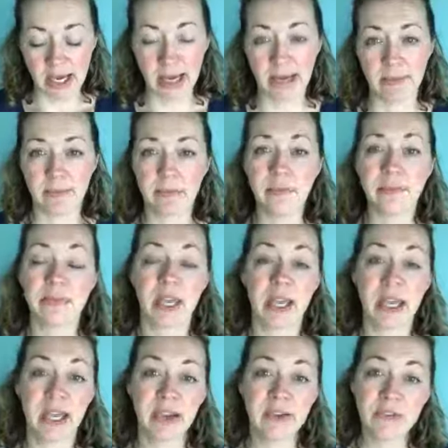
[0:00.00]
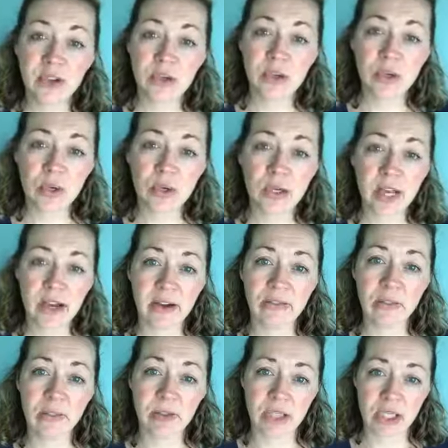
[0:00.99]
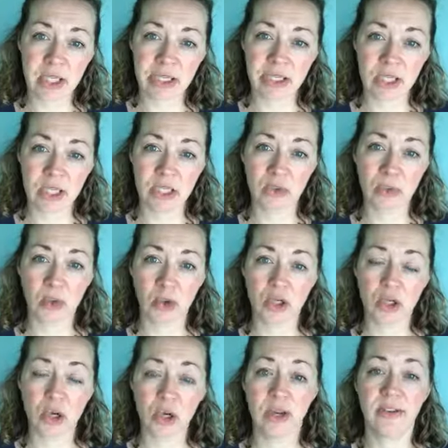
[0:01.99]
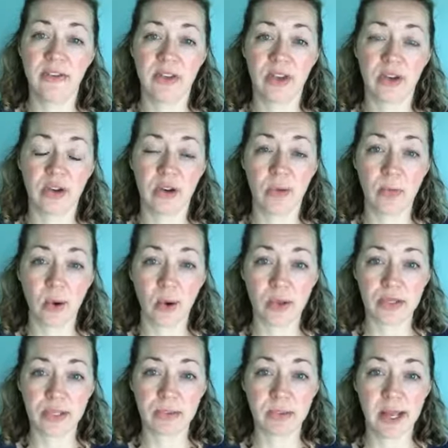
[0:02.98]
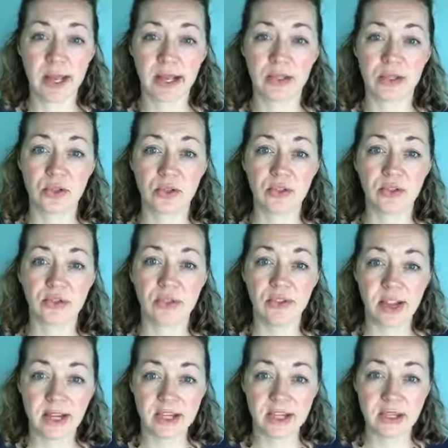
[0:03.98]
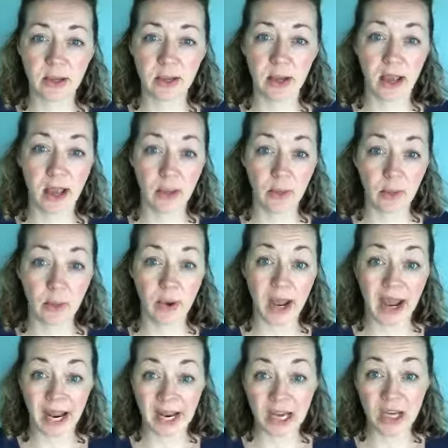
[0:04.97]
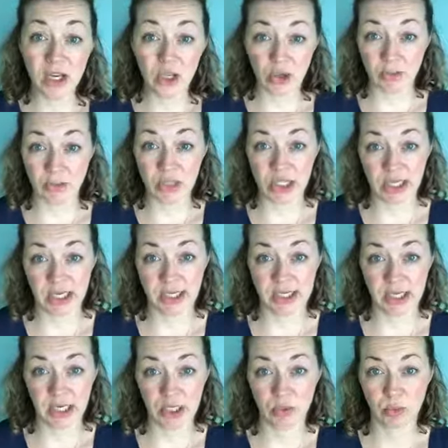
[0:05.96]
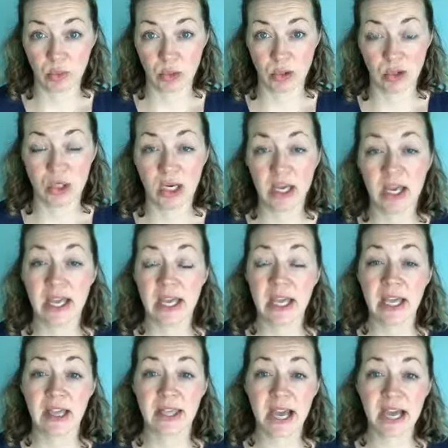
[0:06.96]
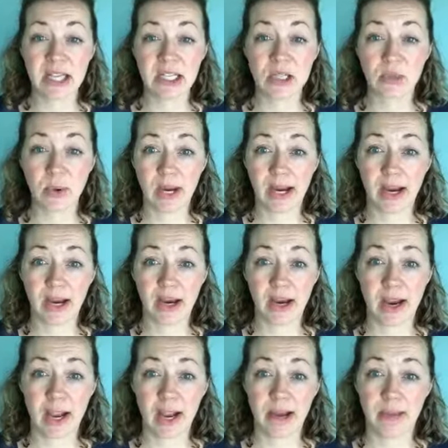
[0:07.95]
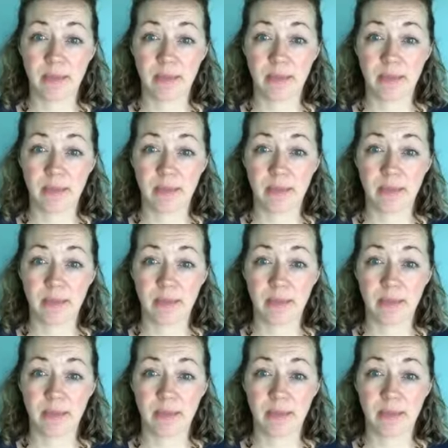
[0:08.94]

If you don't have a machine dishwash, or if your pots and pans don't fit in your machine dishwash, that's where